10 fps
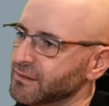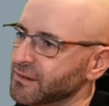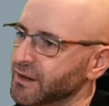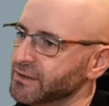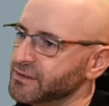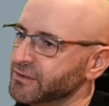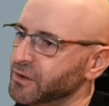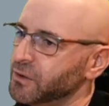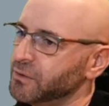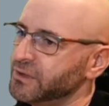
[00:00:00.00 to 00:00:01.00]
right, there's
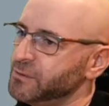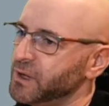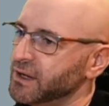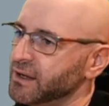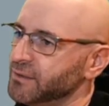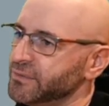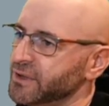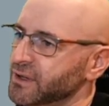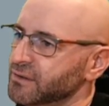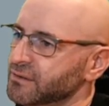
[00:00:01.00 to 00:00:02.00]
no debug items
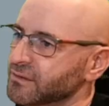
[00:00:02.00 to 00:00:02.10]
on.